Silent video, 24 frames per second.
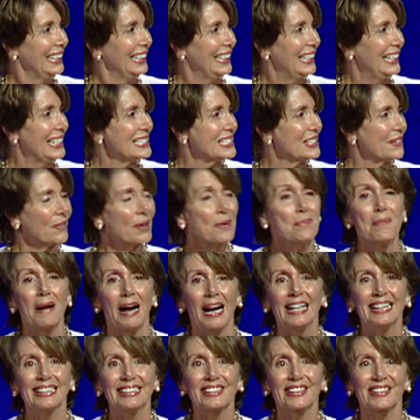as a
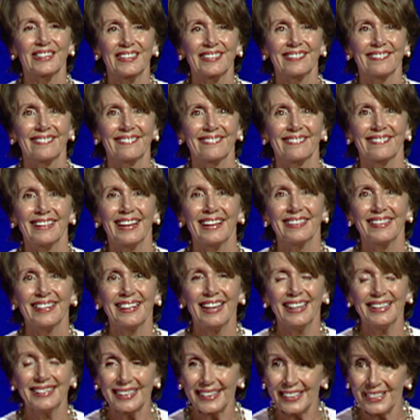reminder, not that
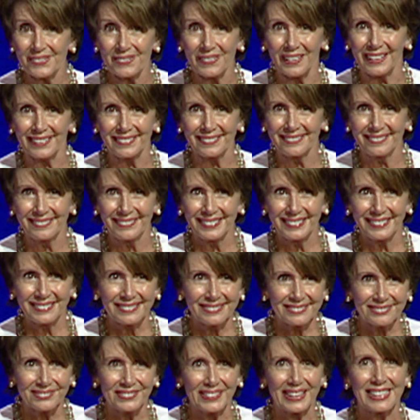I need one,
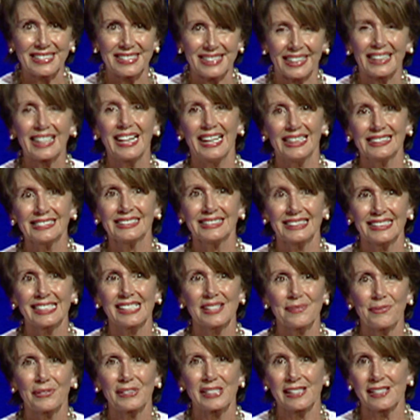but as a
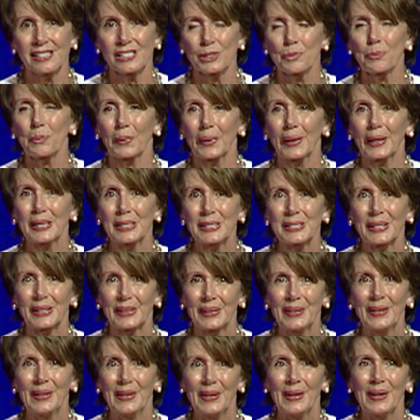constant
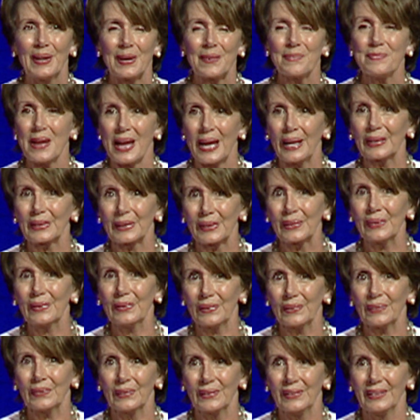inspiration about
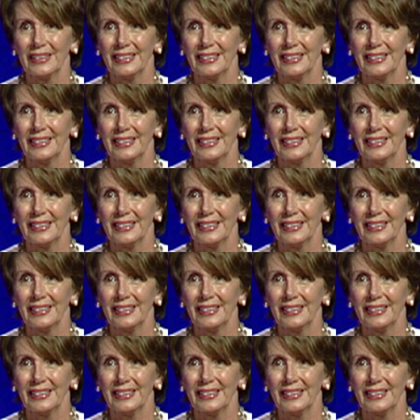you.